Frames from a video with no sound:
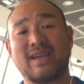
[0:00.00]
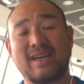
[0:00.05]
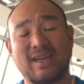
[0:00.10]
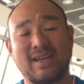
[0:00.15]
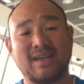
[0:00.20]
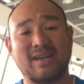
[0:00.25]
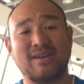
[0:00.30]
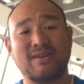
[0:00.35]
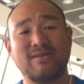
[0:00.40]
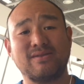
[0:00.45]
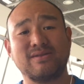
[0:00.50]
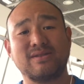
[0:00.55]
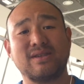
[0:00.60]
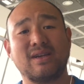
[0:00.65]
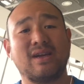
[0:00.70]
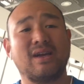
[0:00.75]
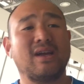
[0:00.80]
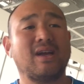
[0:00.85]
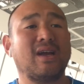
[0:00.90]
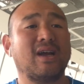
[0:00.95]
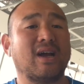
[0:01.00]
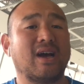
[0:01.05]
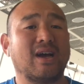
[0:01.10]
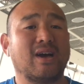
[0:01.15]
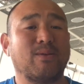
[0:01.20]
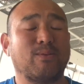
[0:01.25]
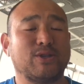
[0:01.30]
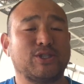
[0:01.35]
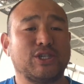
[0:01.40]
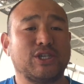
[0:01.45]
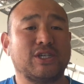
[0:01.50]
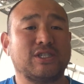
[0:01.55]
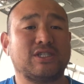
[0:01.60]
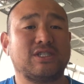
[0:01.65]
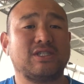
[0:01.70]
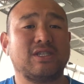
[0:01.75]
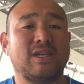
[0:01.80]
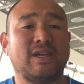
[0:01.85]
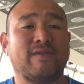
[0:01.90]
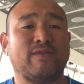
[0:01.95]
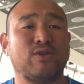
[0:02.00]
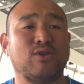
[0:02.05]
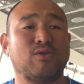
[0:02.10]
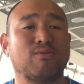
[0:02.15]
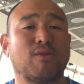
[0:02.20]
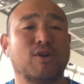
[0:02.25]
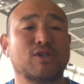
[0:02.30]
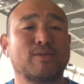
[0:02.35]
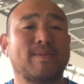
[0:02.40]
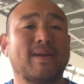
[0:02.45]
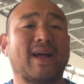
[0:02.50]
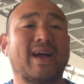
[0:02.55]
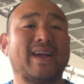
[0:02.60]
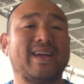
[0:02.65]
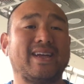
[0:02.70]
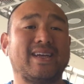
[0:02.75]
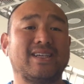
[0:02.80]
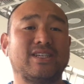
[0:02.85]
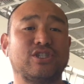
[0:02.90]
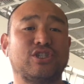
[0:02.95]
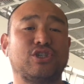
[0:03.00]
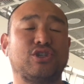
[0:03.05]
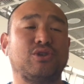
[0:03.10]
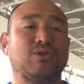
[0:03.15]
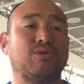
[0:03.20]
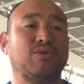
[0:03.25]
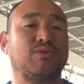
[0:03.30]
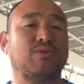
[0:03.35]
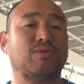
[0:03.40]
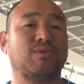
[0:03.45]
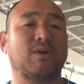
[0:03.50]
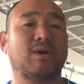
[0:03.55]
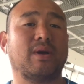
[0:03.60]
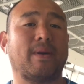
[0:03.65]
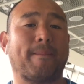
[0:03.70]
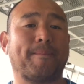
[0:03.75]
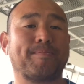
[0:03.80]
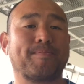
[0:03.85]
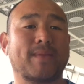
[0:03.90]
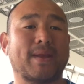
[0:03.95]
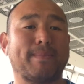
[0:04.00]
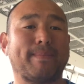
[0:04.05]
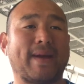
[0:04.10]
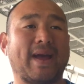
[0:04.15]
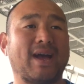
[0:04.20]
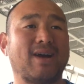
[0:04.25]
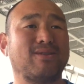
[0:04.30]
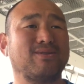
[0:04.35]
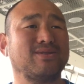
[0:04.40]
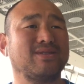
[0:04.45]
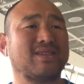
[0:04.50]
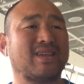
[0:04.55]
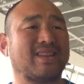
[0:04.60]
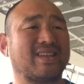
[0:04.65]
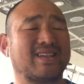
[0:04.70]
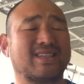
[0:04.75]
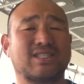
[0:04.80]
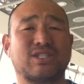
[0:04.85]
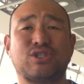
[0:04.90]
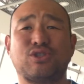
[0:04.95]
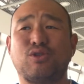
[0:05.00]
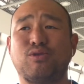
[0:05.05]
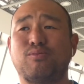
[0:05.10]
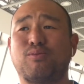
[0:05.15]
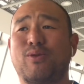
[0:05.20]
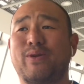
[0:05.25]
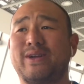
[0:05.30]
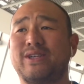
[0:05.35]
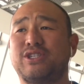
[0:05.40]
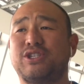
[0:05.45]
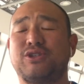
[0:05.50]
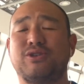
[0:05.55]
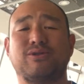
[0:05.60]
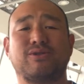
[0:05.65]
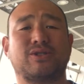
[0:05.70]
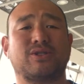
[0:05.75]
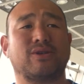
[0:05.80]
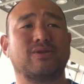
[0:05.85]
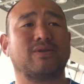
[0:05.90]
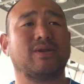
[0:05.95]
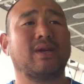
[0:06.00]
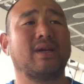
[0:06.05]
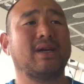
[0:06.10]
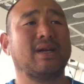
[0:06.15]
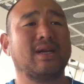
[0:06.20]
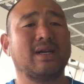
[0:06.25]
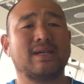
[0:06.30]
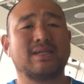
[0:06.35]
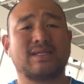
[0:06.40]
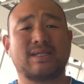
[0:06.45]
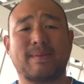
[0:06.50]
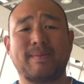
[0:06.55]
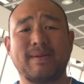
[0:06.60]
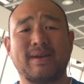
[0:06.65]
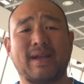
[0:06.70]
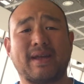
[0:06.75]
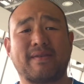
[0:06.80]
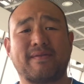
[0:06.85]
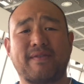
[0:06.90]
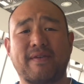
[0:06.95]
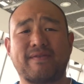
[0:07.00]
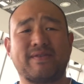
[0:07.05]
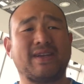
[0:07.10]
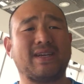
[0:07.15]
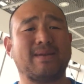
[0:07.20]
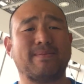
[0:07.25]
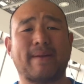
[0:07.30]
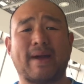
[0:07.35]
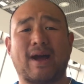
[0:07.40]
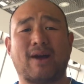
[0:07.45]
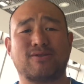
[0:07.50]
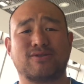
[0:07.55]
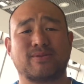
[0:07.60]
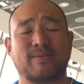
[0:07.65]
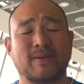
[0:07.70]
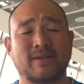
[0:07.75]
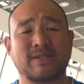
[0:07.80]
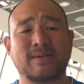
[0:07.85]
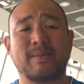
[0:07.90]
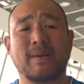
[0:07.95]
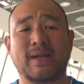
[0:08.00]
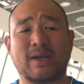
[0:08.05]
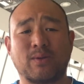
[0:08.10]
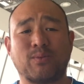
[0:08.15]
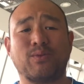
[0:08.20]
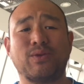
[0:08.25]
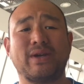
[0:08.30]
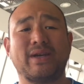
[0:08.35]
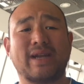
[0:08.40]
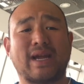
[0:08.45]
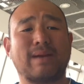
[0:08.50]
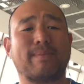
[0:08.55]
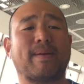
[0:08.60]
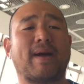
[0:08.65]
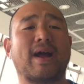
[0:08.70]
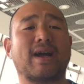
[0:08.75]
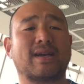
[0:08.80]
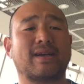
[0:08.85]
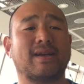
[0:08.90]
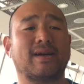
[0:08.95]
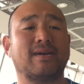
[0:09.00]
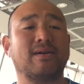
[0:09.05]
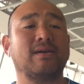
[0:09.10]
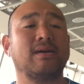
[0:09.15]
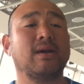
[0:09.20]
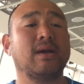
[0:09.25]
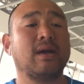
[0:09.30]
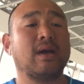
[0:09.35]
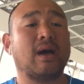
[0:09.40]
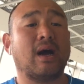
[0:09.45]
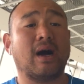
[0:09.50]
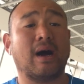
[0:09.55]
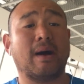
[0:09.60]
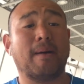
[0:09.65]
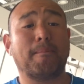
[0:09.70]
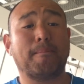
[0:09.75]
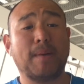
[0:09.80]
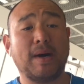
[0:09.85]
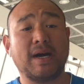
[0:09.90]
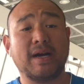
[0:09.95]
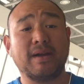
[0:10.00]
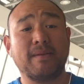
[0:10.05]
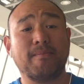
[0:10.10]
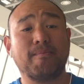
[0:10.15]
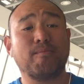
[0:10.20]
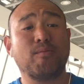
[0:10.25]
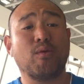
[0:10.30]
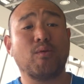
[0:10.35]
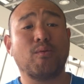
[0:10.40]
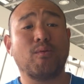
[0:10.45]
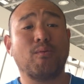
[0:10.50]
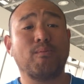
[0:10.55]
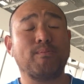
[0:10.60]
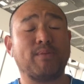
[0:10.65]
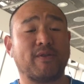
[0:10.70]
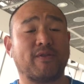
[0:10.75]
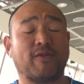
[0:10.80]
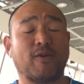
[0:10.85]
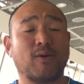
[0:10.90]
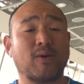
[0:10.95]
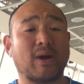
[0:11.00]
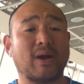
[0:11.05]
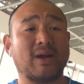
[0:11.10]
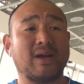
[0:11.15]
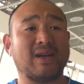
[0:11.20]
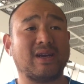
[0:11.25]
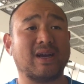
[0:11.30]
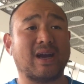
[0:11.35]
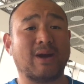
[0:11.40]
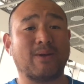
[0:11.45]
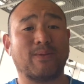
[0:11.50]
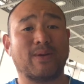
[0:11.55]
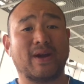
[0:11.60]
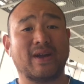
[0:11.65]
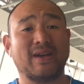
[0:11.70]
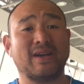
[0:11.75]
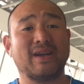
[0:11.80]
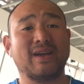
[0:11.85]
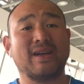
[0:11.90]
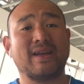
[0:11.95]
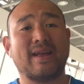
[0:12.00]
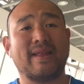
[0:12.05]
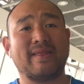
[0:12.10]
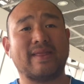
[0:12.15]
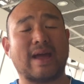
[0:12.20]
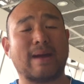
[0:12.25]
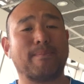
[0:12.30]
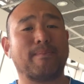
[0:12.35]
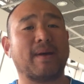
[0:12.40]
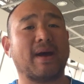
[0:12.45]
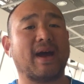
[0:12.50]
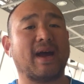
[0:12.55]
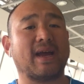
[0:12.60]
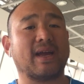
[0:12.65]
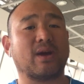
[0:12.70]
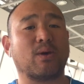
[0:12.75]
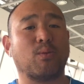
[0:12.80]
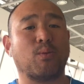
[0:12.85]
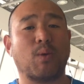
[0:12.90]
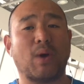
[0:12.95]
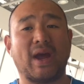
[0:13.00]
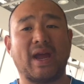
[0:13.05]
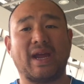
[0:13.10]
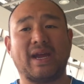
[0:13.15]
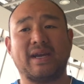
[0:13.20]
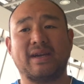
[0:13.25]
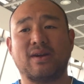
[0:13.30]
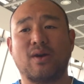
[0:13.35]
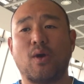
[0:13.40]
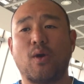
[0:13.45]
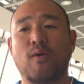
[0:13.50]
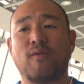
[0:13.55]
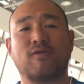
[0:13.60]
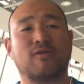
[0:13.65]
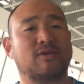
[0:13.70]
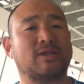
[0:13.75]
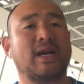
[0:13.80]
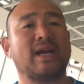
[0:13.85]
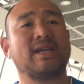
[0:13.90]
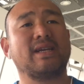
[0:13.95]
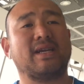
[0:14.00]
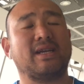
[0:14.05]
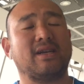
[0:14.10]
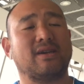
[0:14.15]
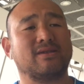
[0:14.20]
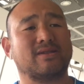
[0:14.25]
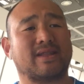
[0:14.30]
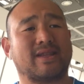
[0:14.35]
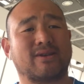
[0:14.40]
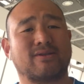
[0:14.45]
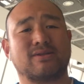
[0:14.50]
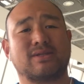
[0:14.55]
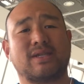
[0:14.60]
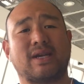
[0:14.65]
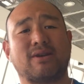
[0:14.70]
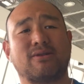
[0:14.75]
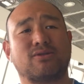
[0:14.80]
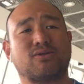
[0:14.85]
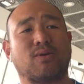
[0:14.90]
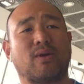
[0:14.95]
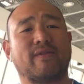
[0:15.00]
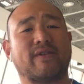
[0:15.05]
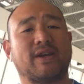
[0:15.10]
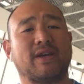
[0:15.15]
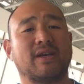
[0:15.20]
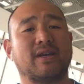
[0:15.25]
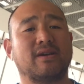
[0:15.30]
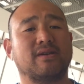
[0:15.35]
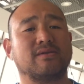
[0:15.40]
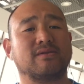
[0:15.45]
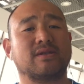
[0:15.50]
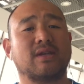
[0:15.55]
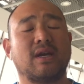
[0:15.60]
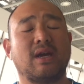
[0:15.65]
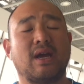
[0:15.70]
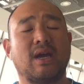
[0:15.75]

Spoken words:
kilos, which is, if you multiply into pounds, I think it's 2.2, so something like 15 pounds, something like a really light pack now. But before I went, that bag weighed over 10 kilos, I think it was 10 or 12 kilos,